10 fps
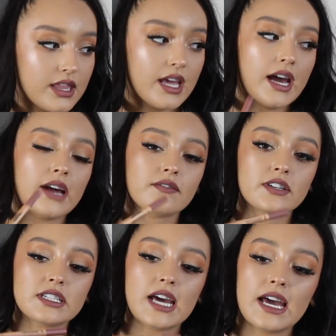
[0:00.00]
They
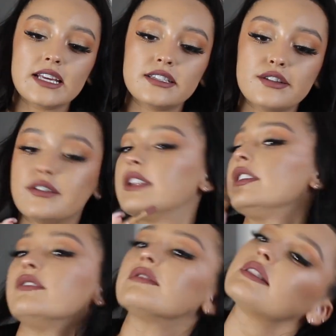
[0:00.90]
advertise you
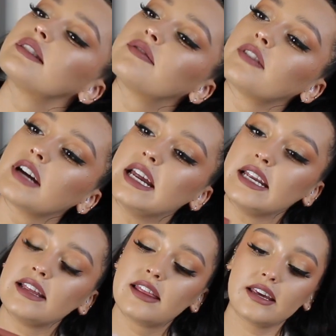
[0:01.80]
can use this for
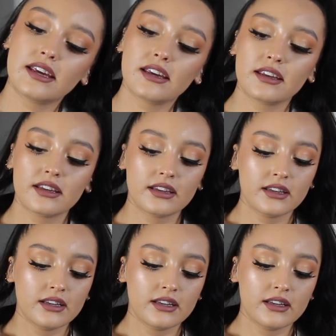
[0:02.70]
anything,